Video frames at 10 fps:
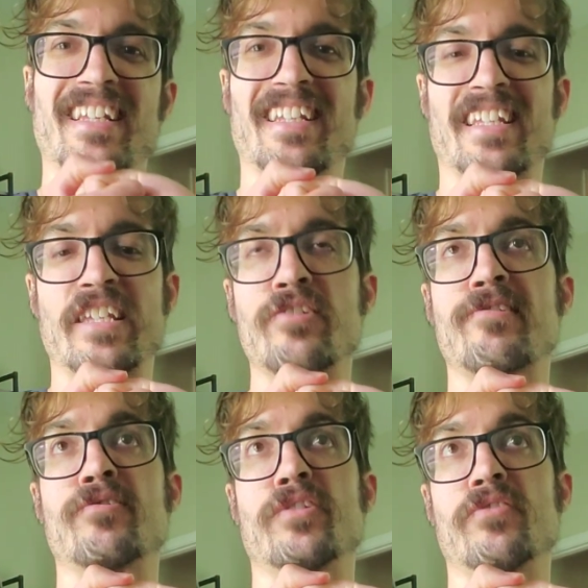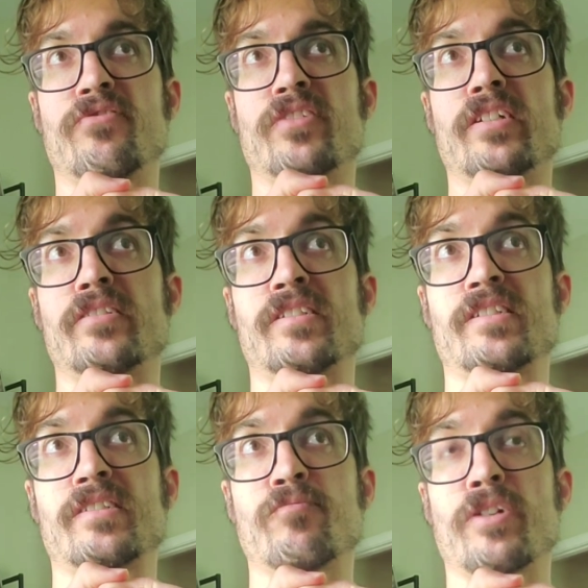He showed a
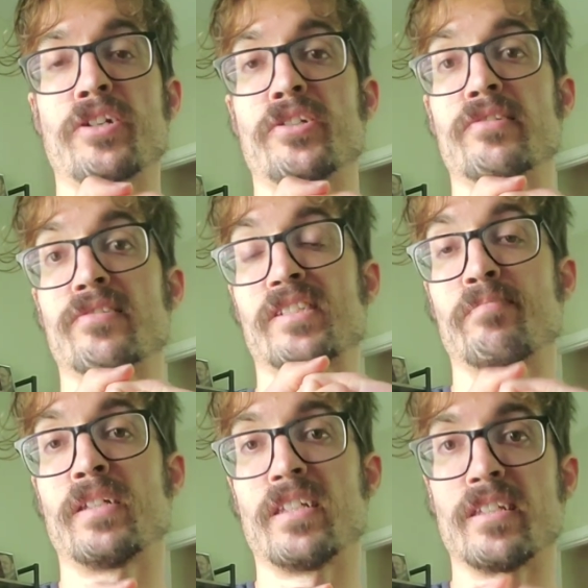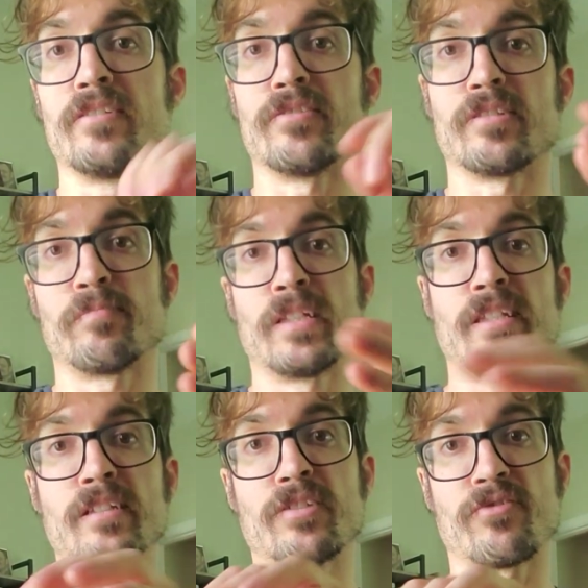defense where you could just peel
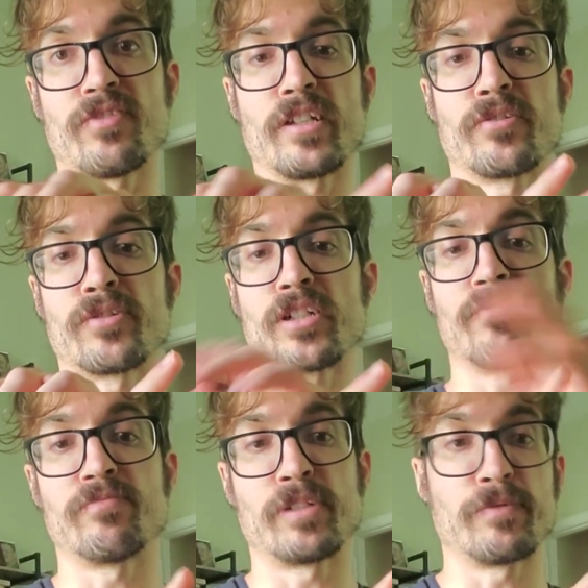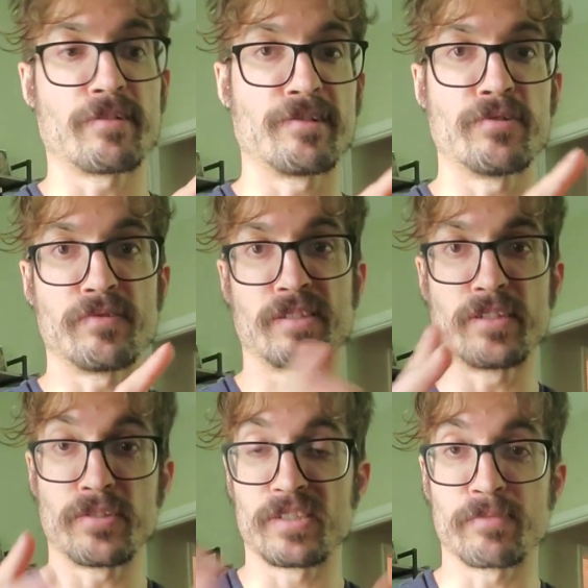a finger off. Pretty much use
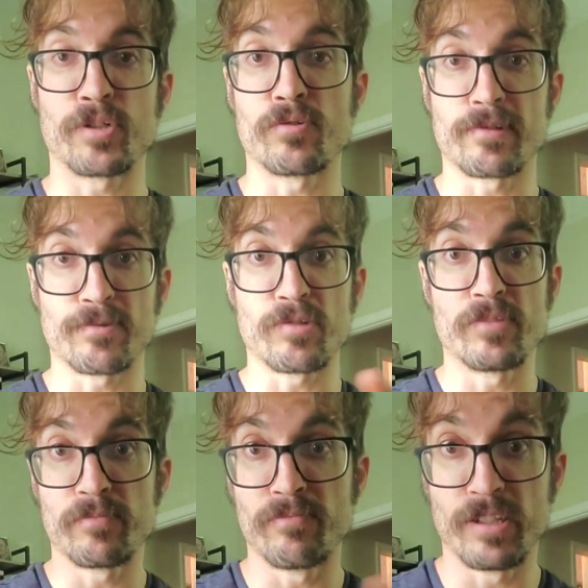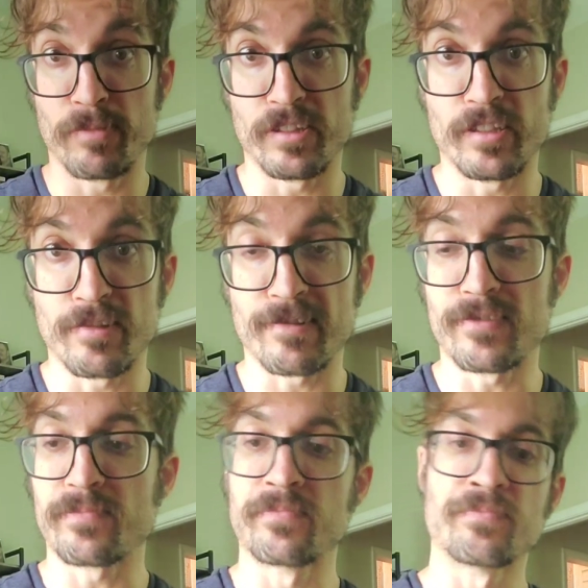small joint
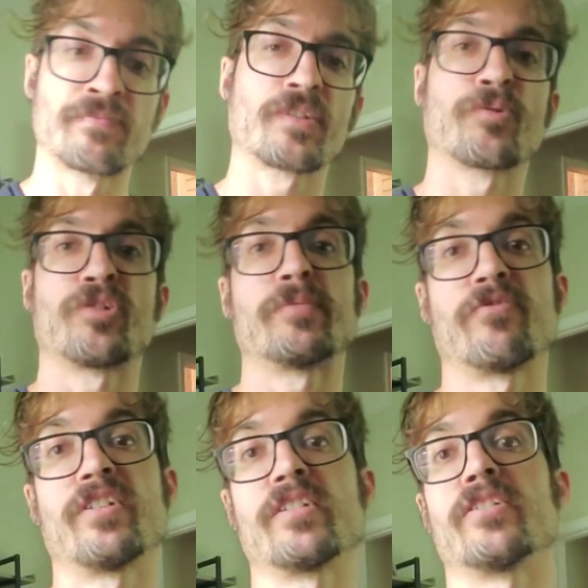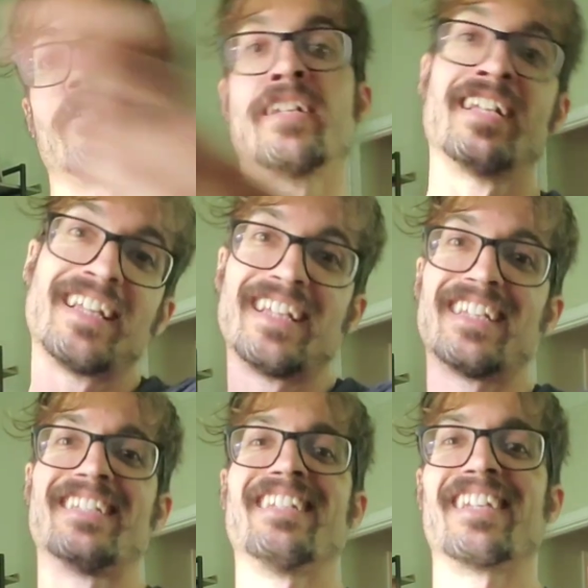manipulation. Grab a finger,
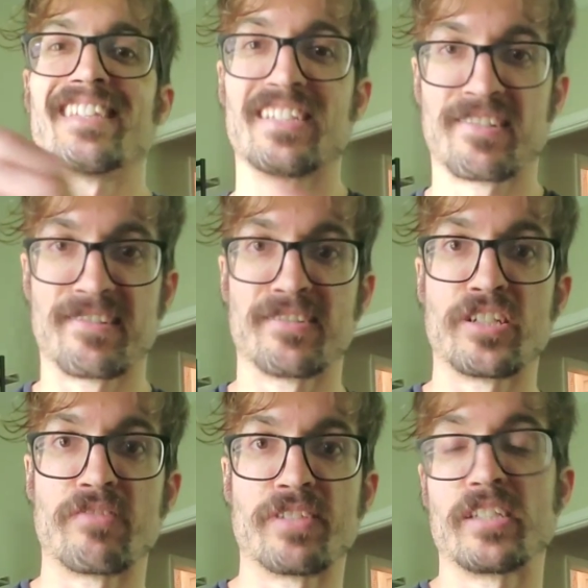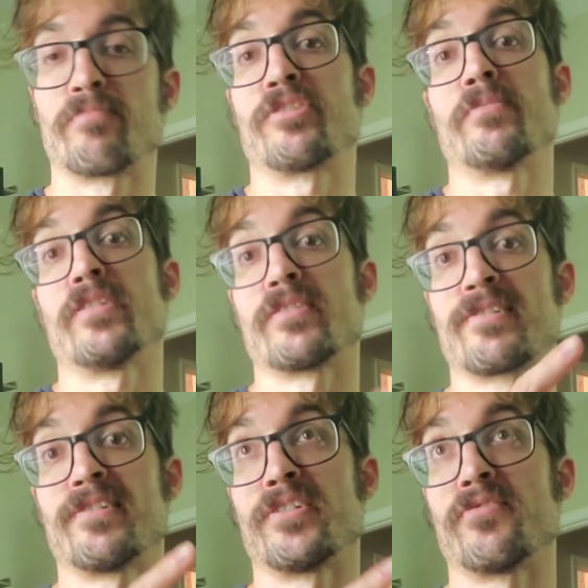yank that shit off, and that'll pretty
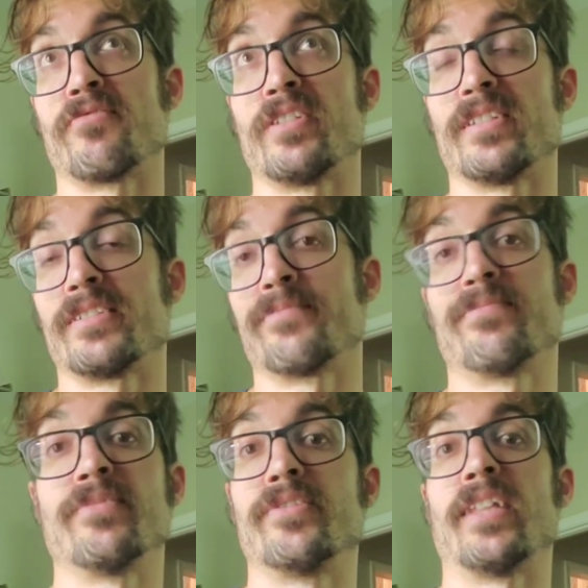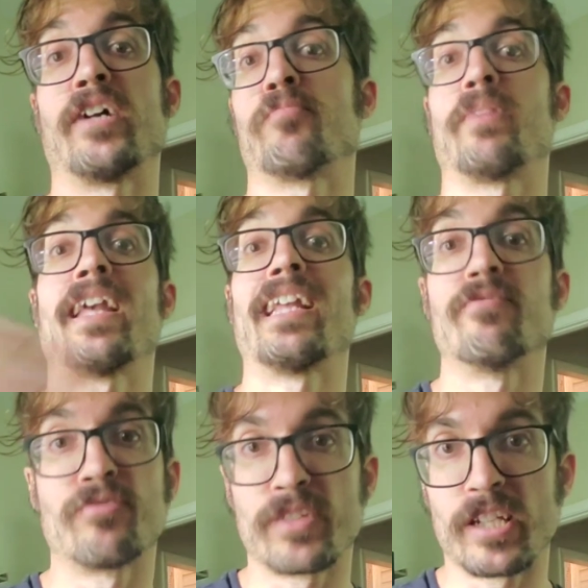much via how
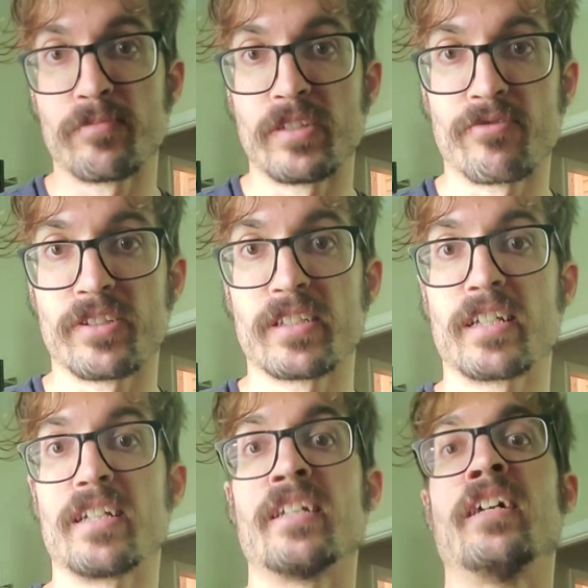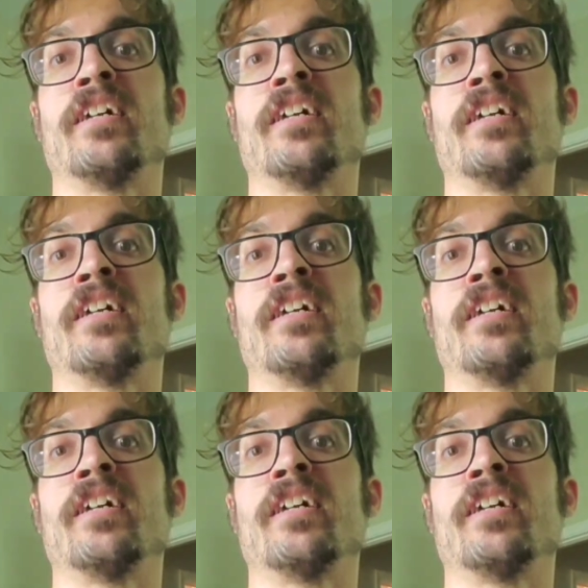painful that'll be for the guy,